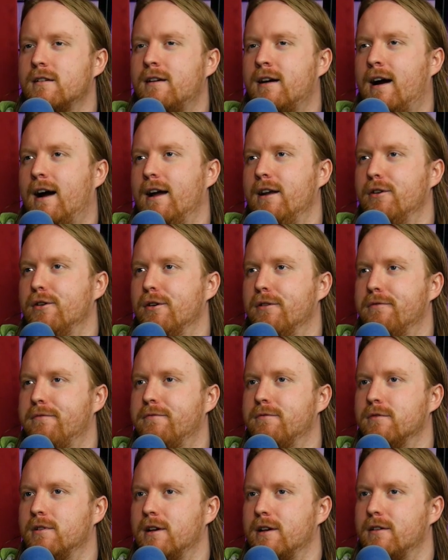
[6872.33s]
kind of
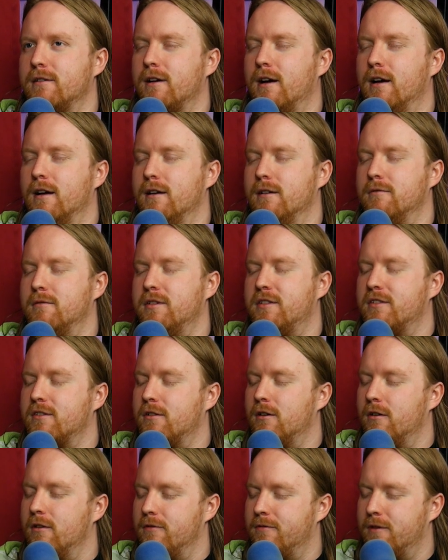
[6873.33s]
like, uh, what's it
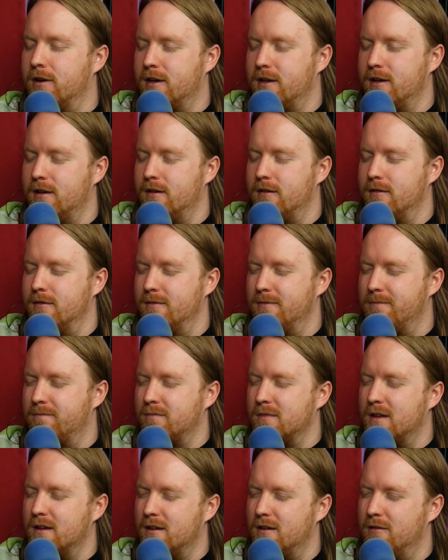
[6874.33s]
called? Fucking
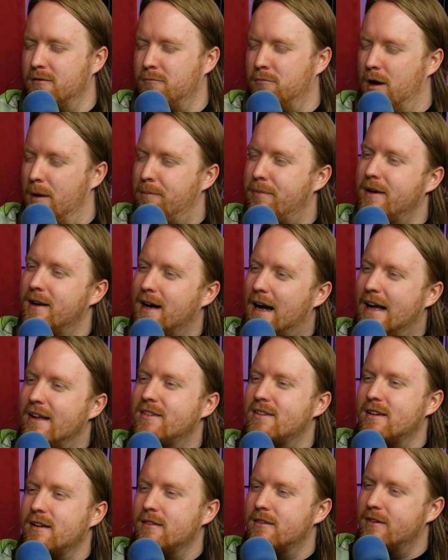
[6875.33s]

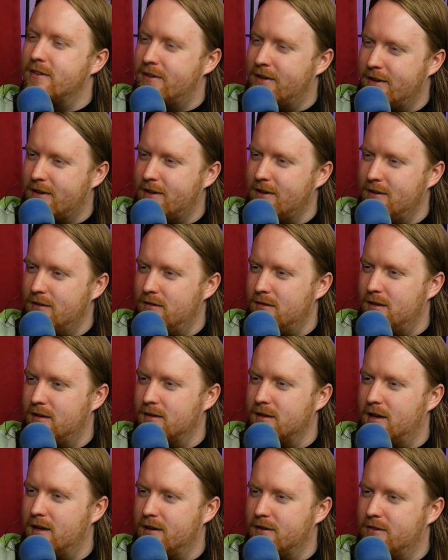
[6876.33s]
weaponizing the ticket
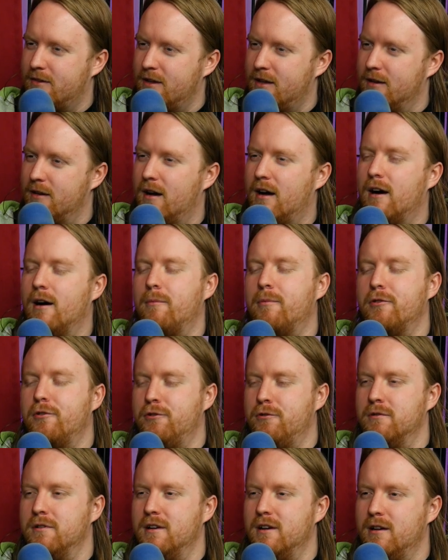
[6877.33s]
and like the yeah.
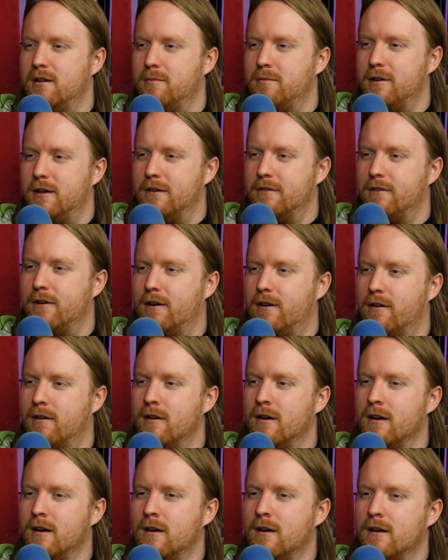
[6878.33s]
opportunity to be there.
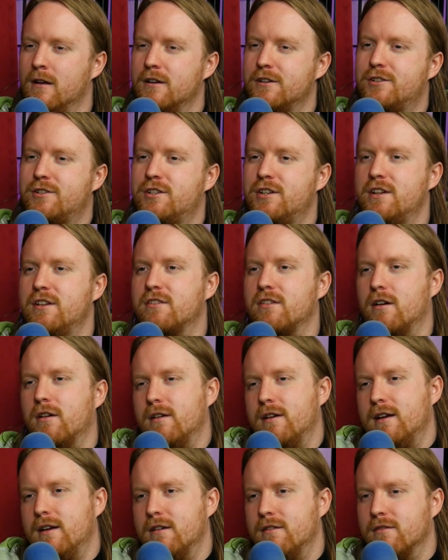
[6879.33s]
Yeah, she's uh,
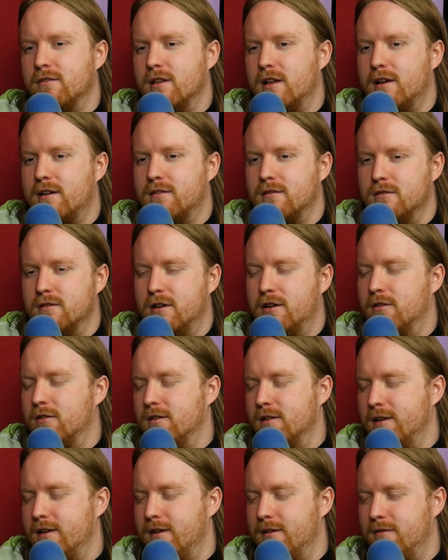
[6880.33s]
like
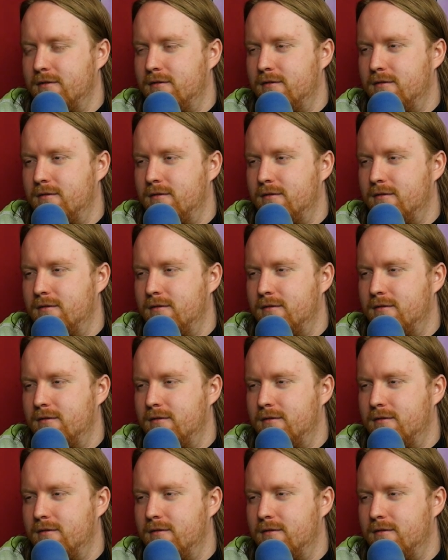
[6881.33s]
literally